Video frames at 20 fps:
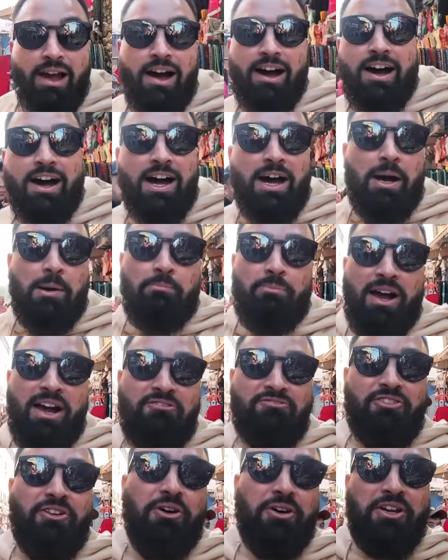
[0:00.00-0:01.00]

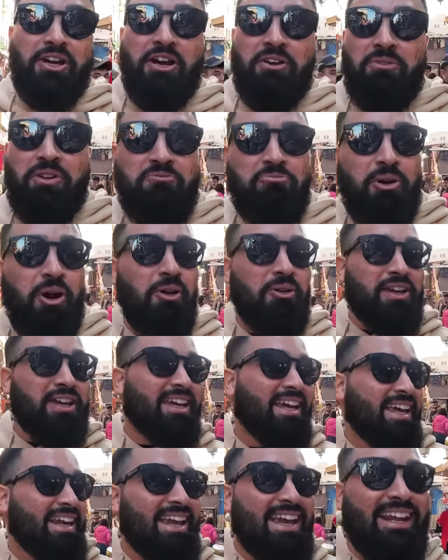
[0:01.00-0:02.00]
I feel good. We've
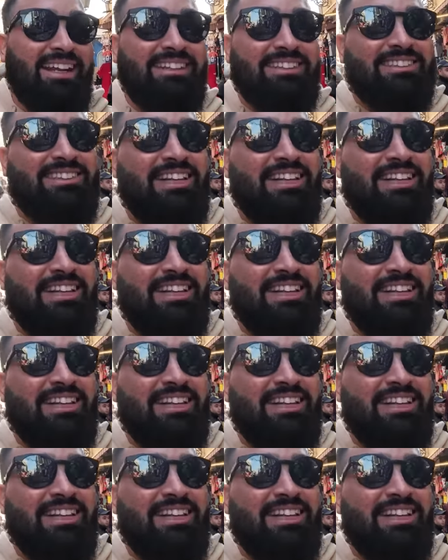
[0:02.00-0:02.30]
broken it in.